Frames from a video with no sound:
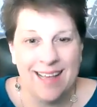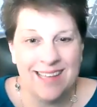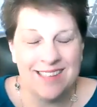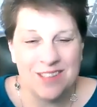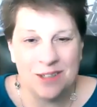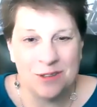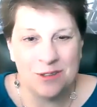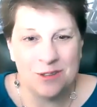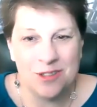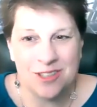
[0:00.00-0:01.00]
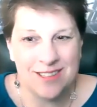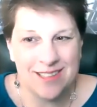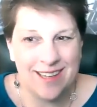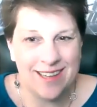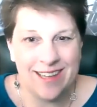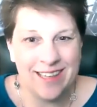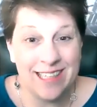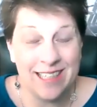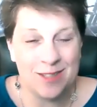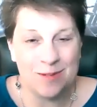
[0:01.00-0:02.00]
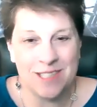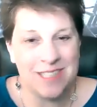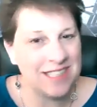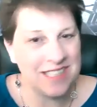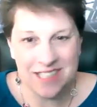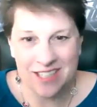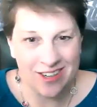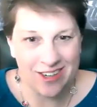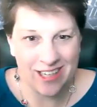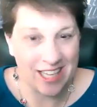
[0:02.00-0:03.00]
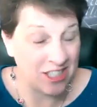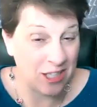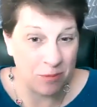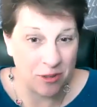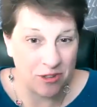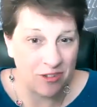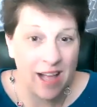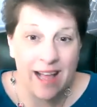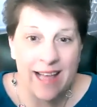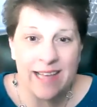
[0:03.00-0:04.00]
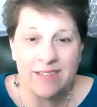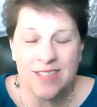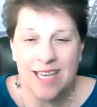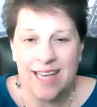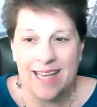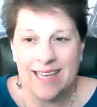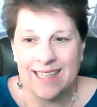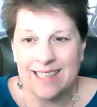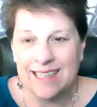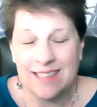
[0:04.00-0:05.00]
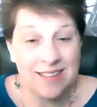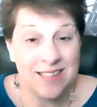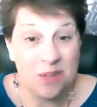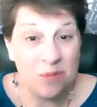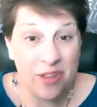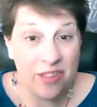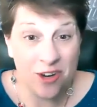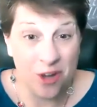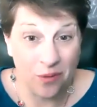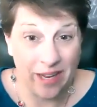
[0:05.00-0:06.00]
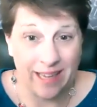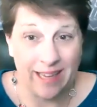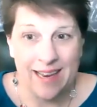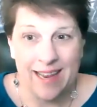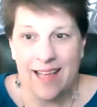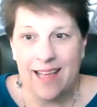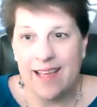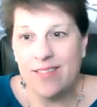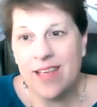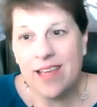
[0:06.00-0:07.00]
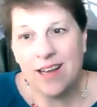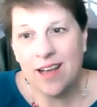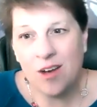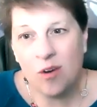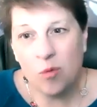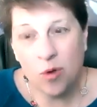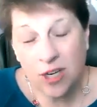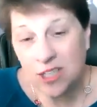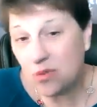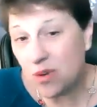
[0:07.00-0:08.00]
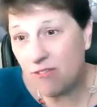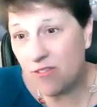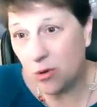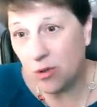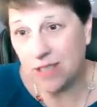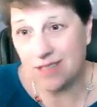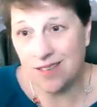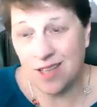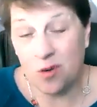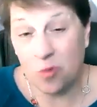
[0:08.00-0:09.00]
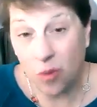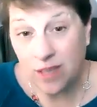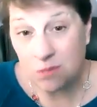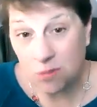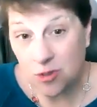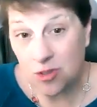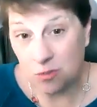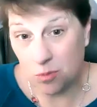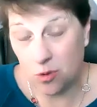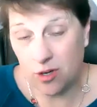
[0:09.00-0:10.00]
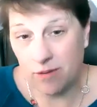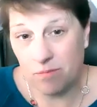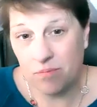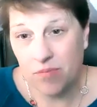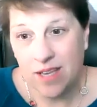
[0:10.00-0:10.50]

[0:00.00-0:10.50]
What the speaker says: And so it was just a neat experience to get to hear catching up with their lives and seeing where they're going. And then work to refocus on what's most important.